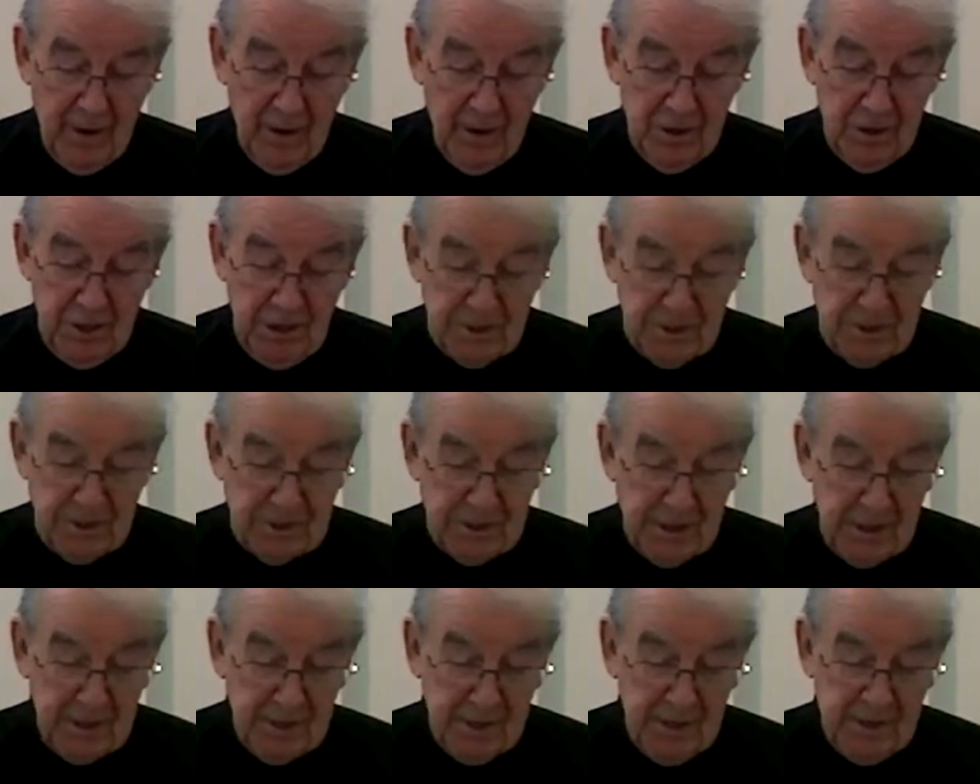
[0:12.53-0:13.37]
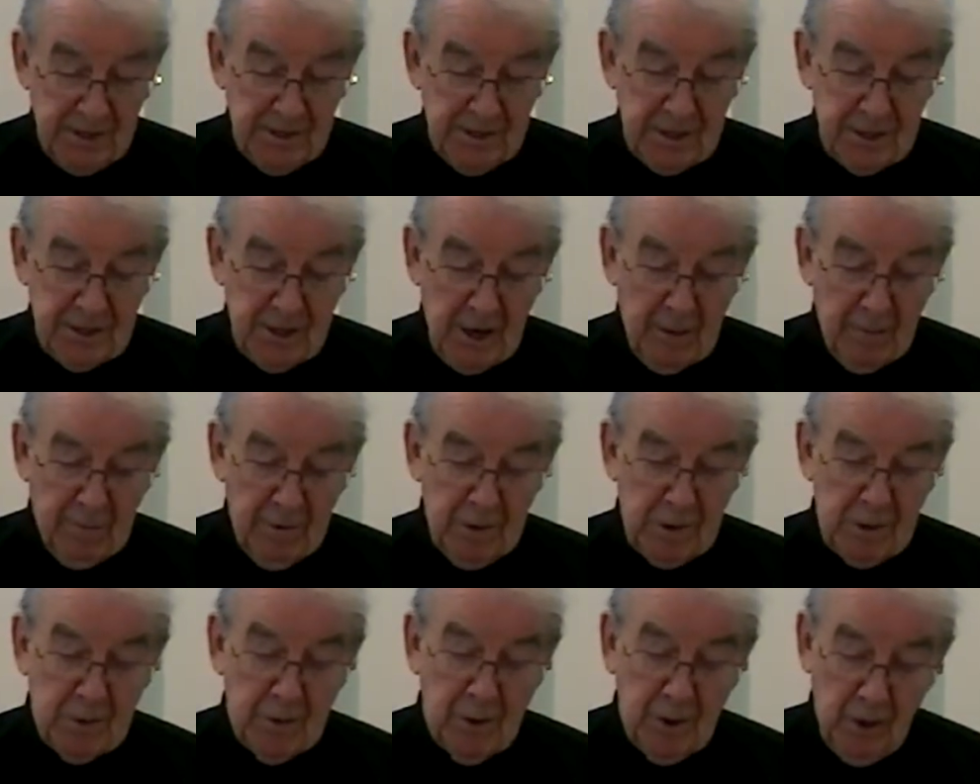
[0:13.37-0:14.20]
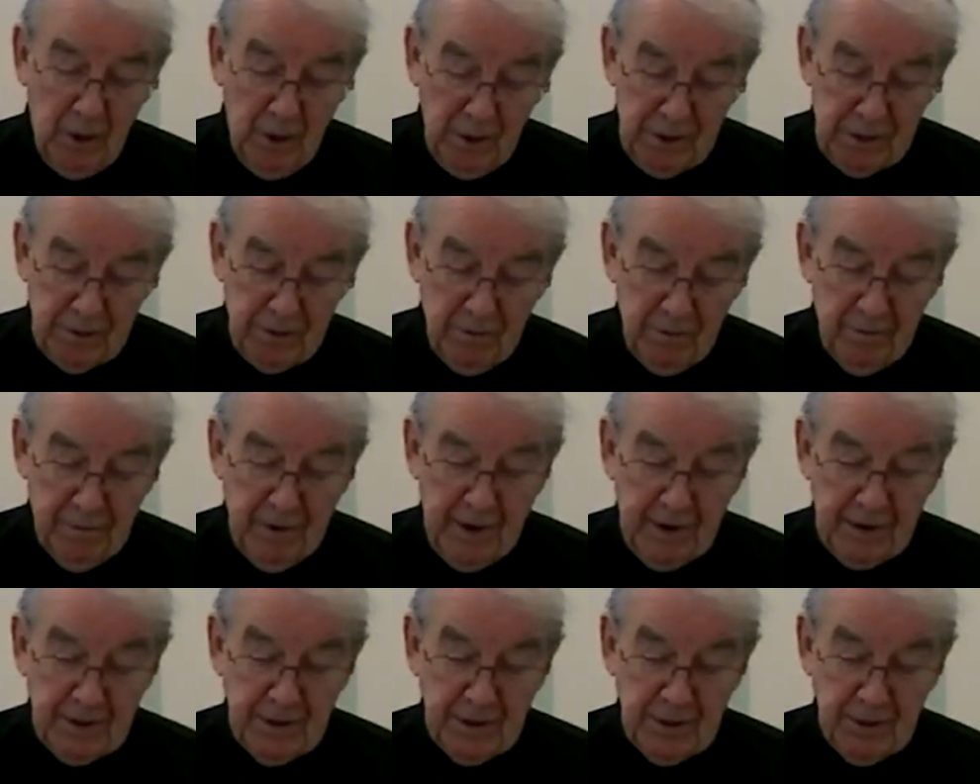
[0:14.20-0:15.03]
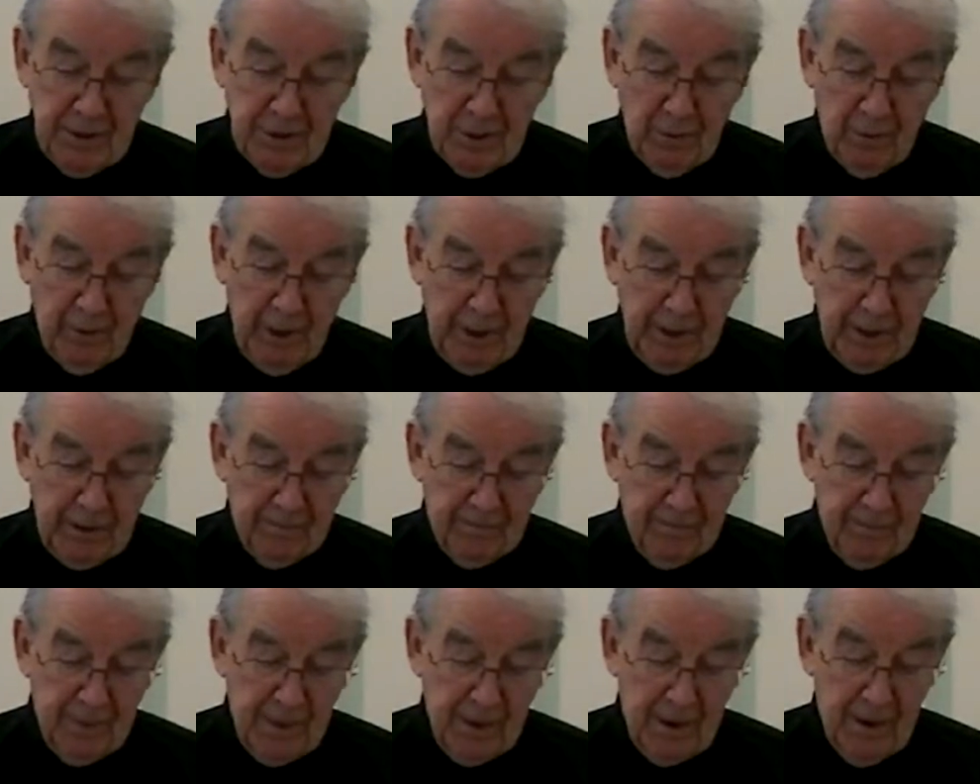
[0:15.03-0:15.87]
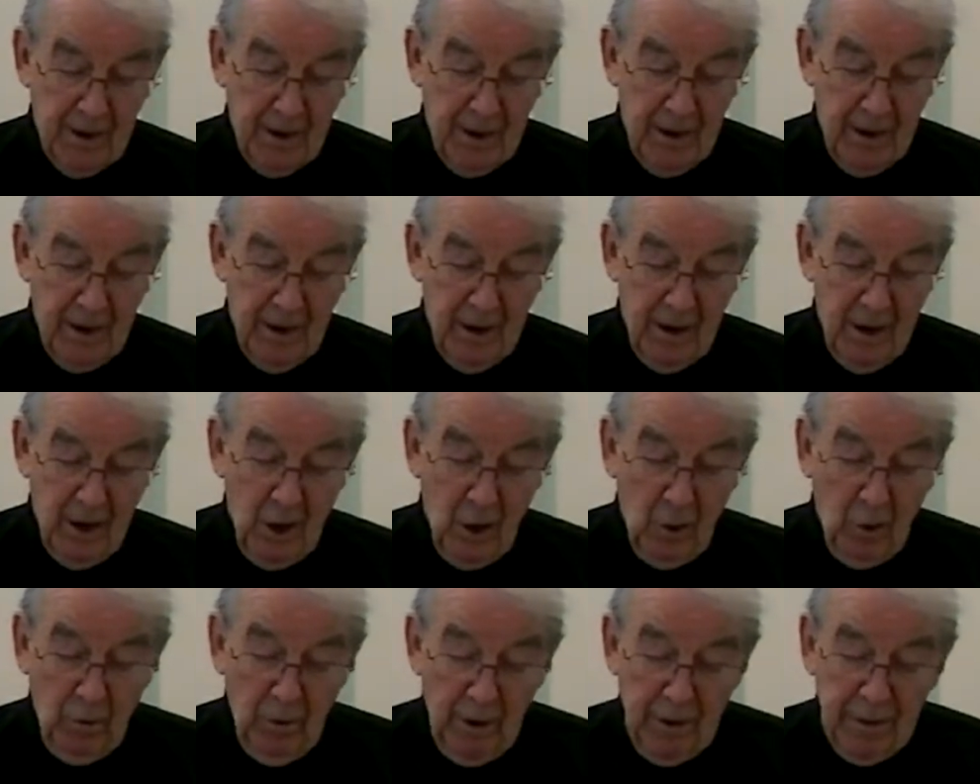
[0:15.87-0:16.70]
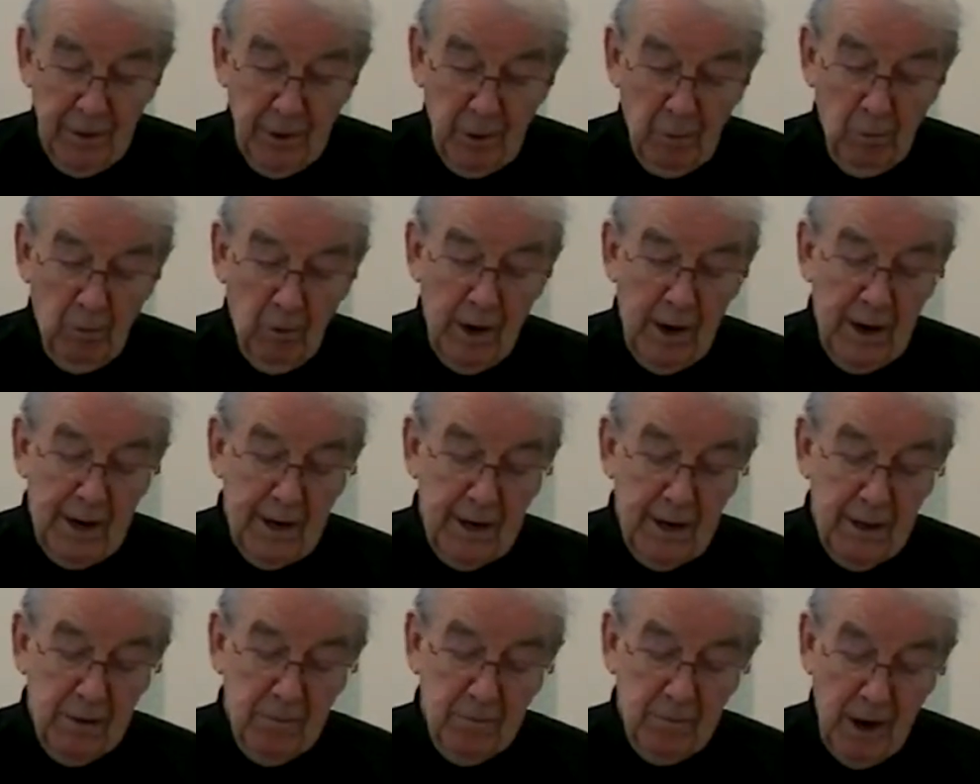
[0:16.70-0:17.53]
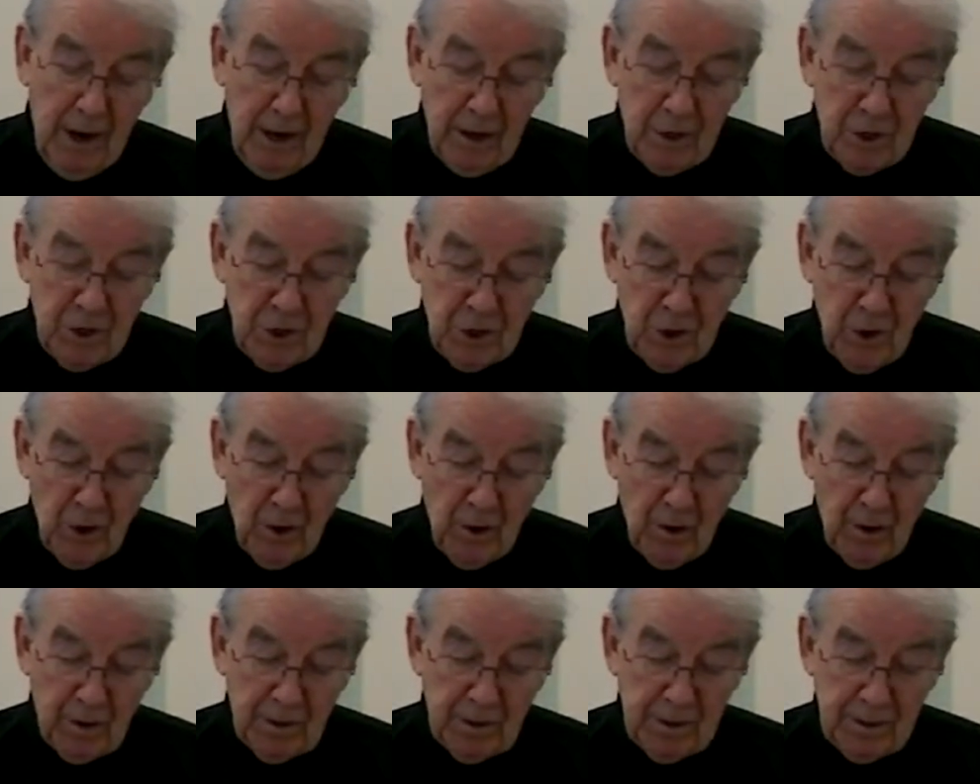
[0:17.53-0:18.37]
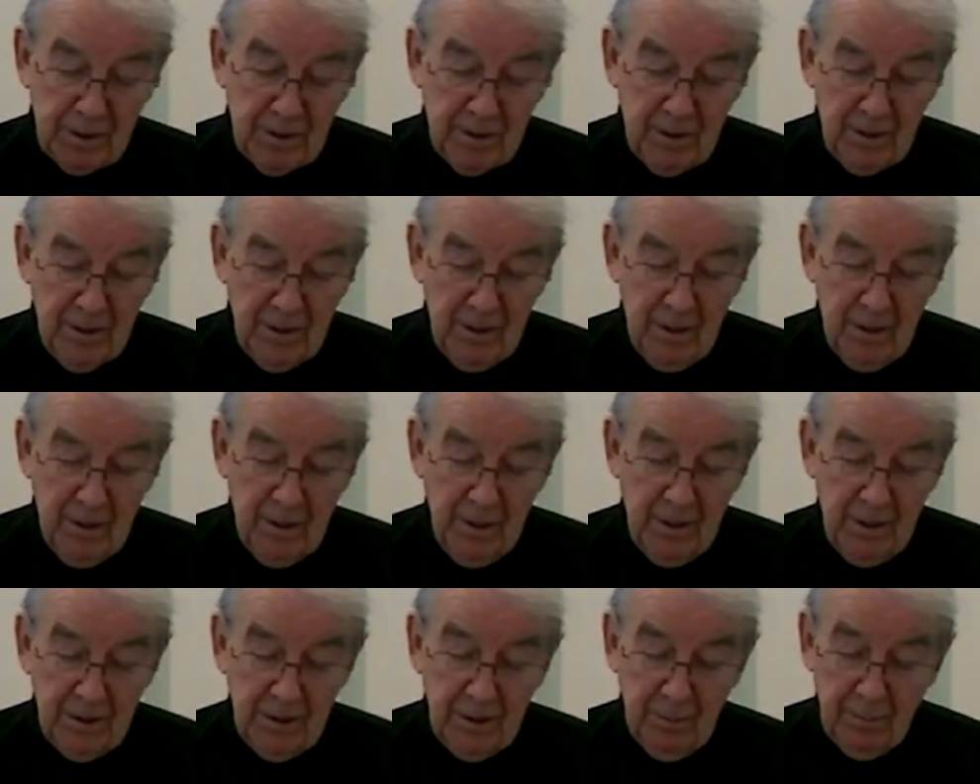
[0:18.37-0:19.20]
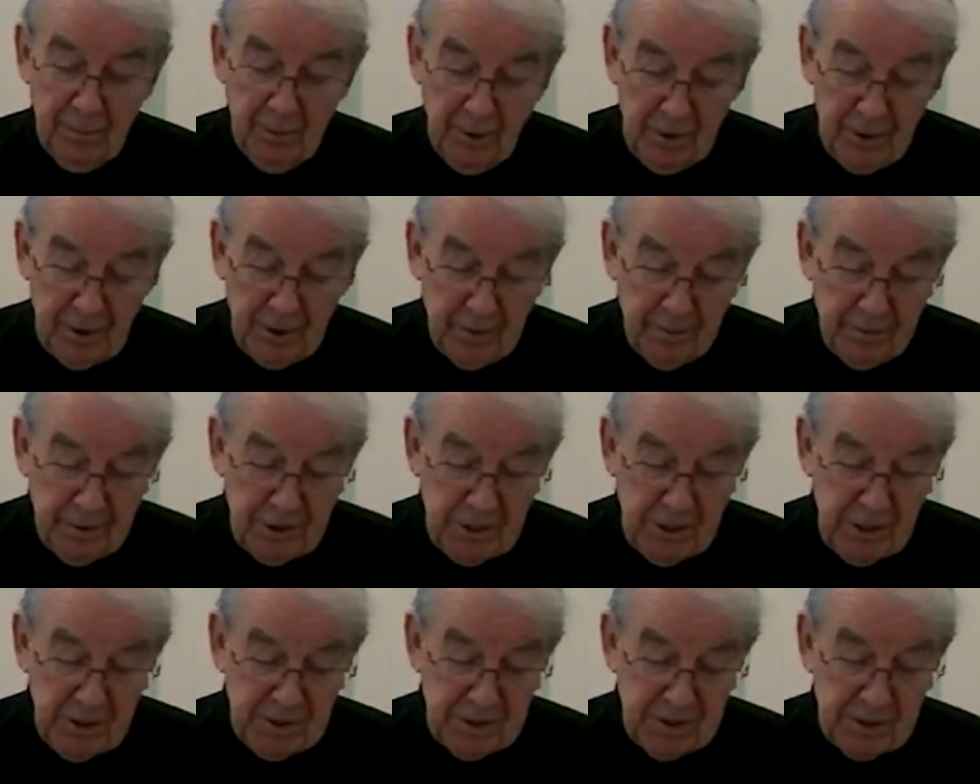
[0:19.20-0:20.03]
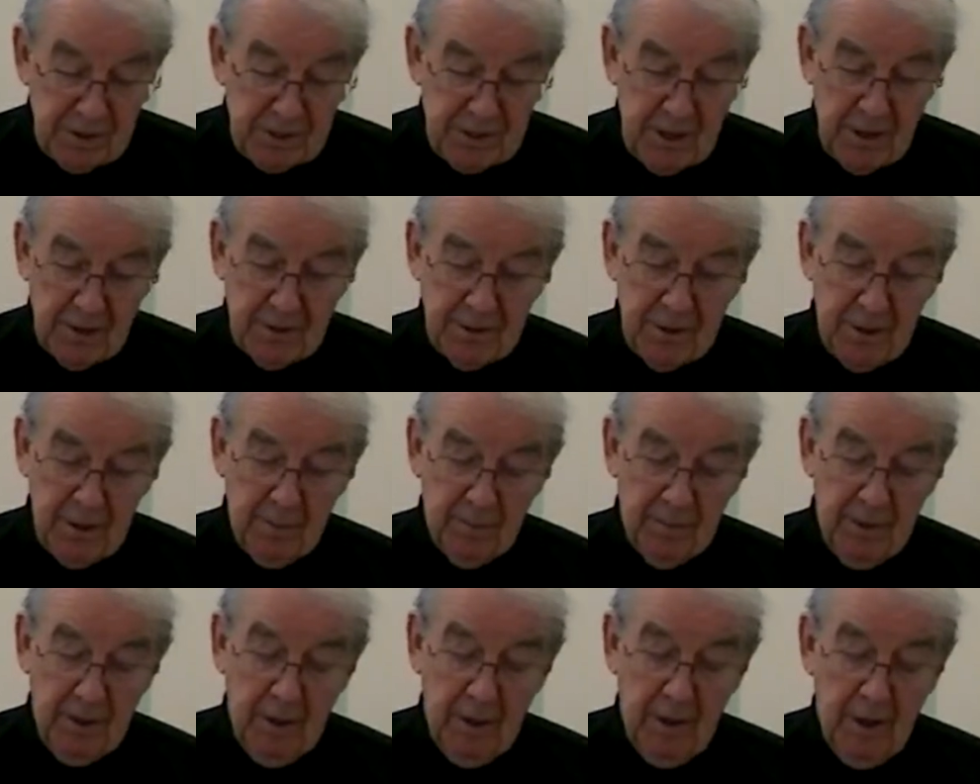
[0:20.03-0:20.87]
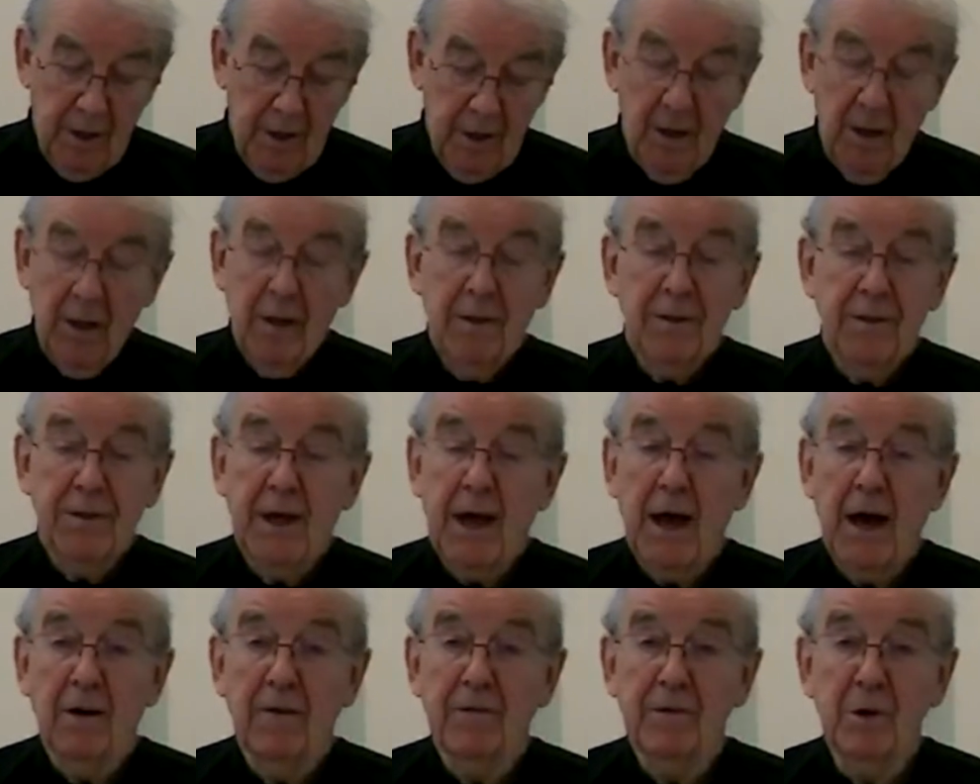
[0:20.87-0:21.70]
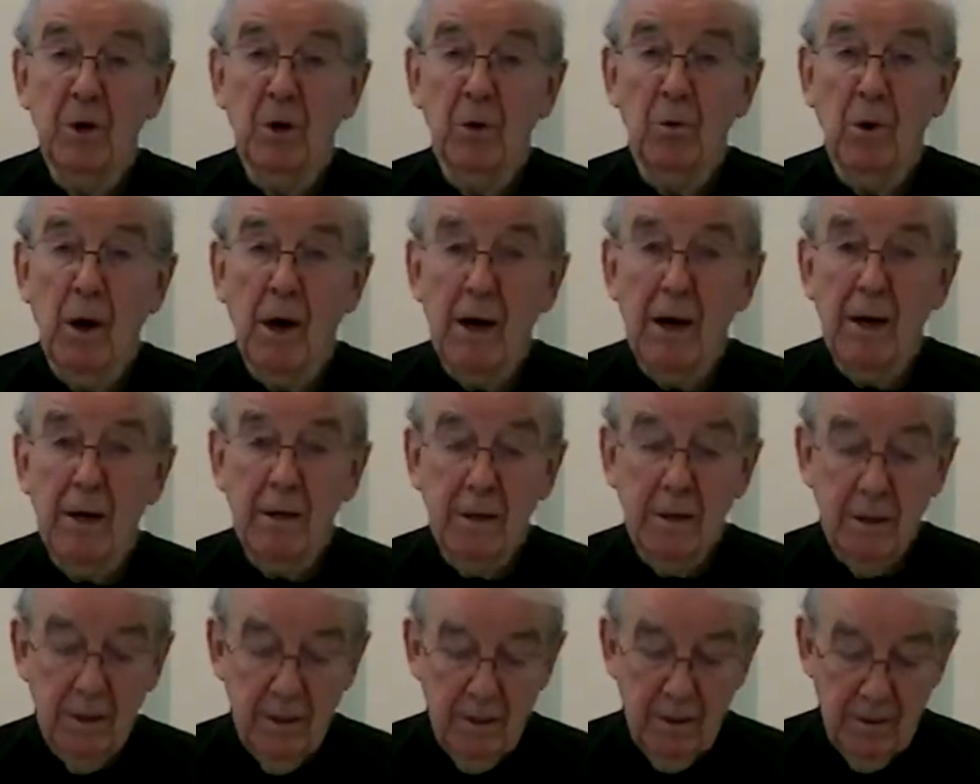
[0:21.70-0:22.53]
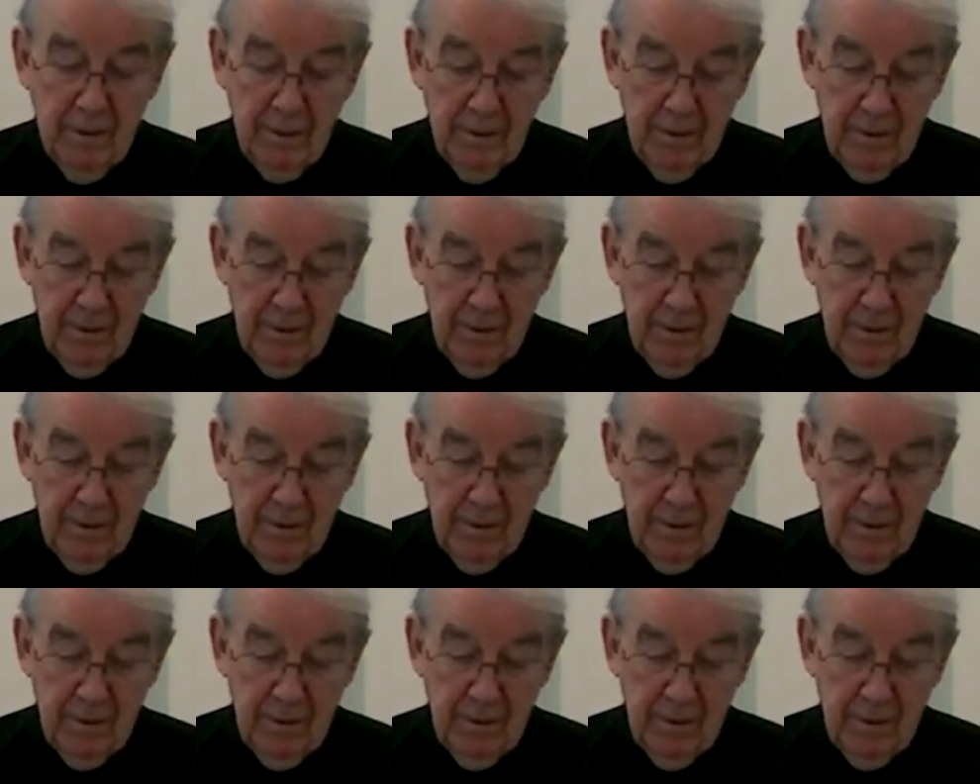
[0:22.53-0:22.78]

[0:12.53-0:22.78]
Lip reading: Jesus and his disciples were also invited to the wedding. When the wine ran short, the mother of Jesus said to him, "They have no wine."